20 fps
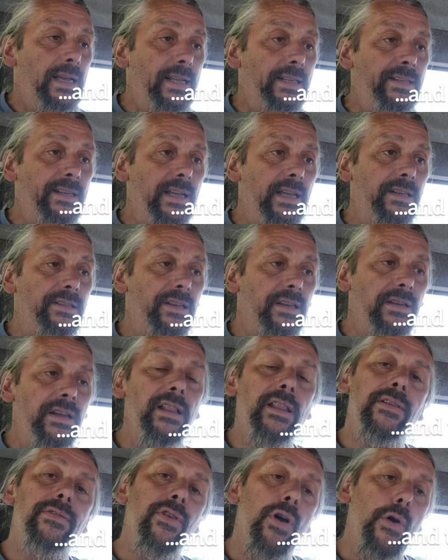It is
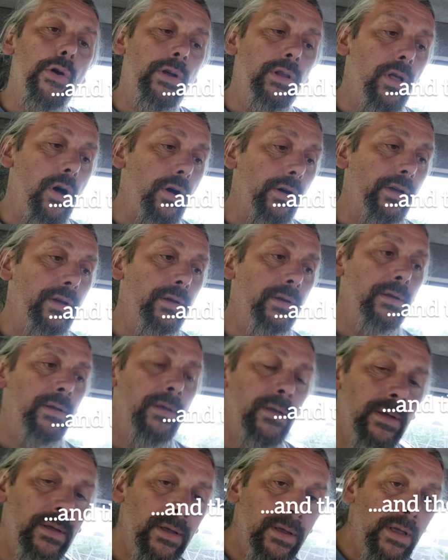nearly 4 o'clock.
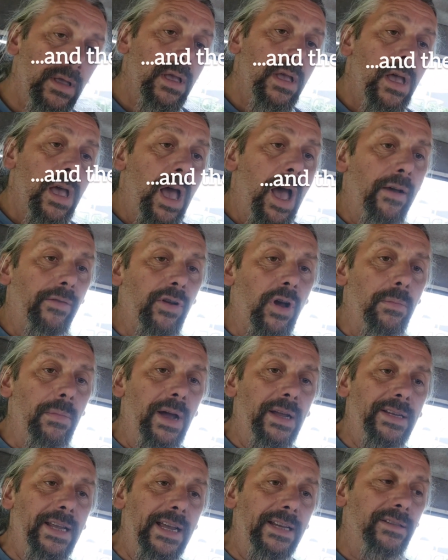I've got
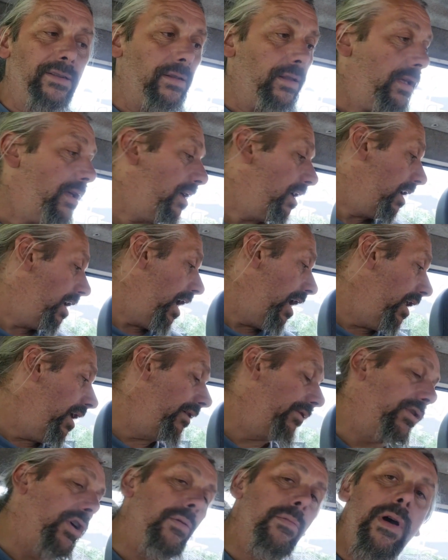my diesel,
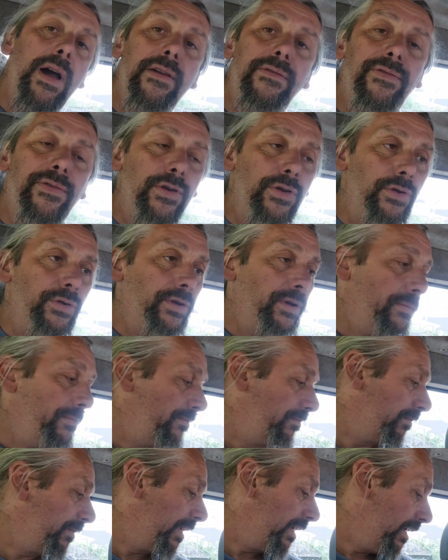I've got my food,
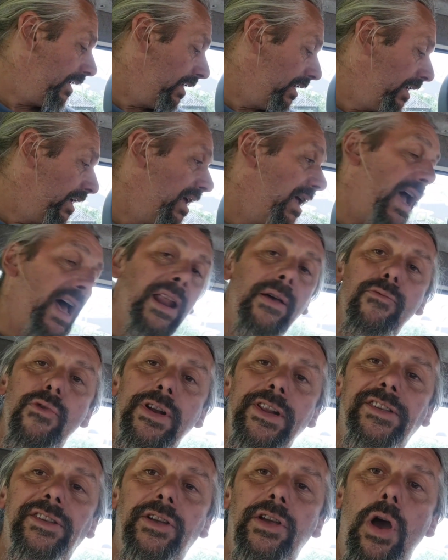and I'm
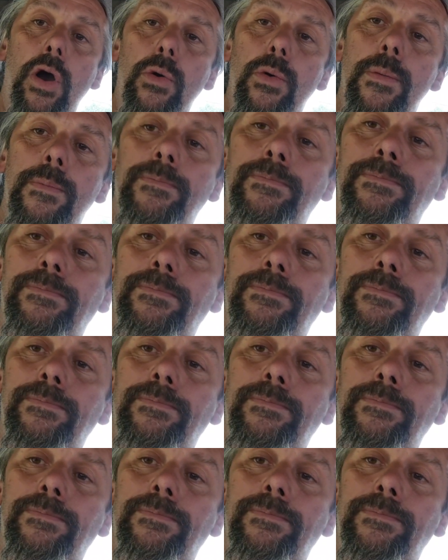ready to go.